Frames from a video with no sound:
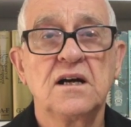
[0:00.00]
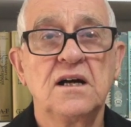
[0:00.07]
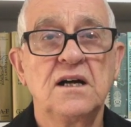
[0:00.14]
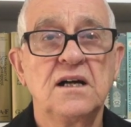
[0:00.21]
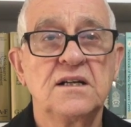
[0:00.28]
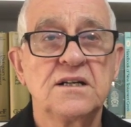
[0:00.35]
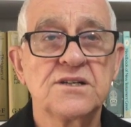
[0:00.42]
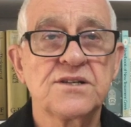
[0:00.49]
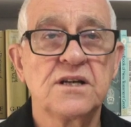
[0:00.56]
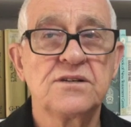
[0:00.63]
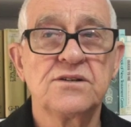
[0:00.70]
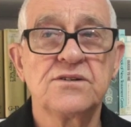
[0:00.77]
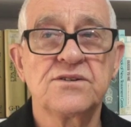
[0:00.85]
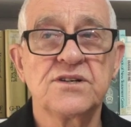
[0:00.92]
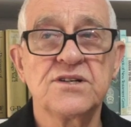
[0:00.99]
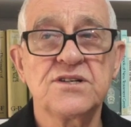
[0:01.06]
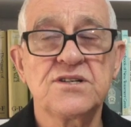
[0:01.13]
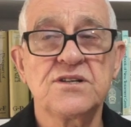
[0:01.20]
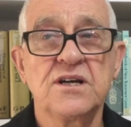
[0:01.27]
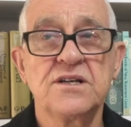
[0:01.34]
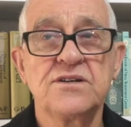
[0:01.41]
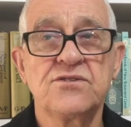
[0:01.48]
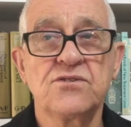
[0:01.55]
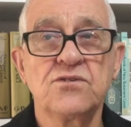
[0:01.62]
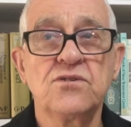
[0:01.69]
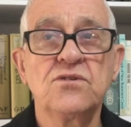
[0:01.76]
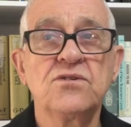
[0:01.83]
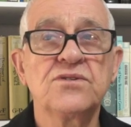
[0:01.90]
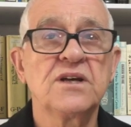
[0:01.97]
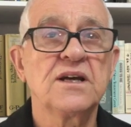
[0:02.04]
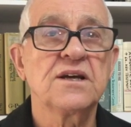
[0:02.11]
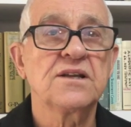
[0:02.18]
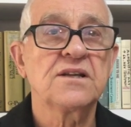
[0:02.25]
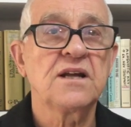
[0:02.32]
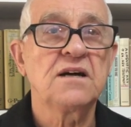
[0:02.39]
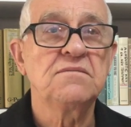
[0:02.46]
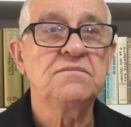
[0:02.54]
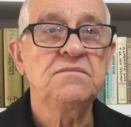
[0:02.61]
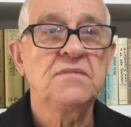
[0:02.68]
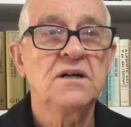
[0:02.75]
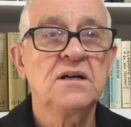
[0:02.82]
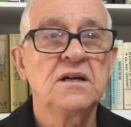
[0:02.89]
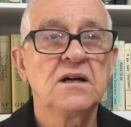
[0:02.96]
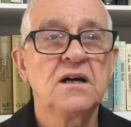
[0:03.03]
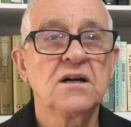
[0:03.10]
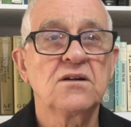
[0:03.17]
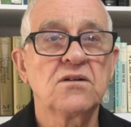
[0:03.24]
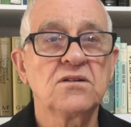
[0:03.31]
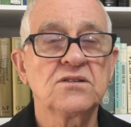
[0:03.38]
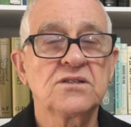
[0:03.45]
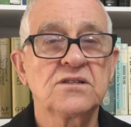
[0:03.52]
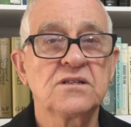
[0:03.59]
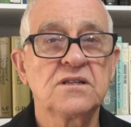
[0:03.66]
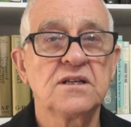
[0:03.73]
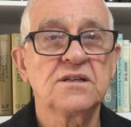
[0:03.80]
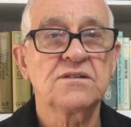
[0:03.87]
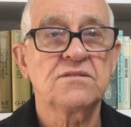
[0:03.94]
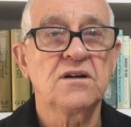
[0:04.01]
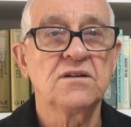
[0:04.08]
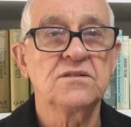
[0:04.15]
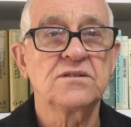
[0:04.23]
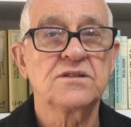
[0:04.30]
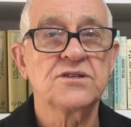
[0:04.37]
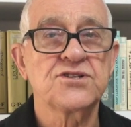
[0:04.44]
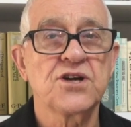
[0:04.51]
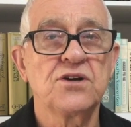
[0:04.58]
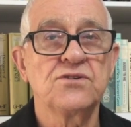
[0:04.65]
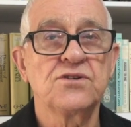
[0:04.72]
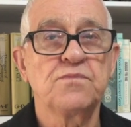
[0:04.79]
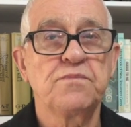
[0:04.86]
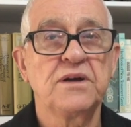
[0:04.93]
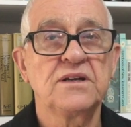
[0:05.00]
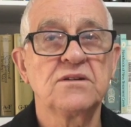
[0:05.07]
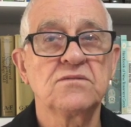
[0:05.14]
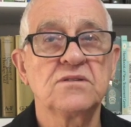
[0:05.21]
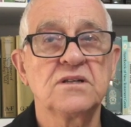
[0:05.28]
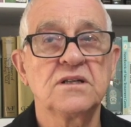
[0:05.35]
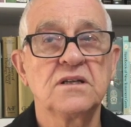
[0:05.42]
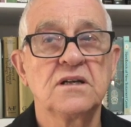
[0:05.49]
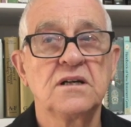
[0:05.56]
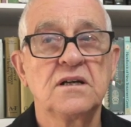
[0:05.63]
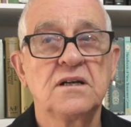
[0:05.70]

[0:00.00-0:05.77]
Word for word: And as they do this, they draw their thumb across their throat to show the penalty.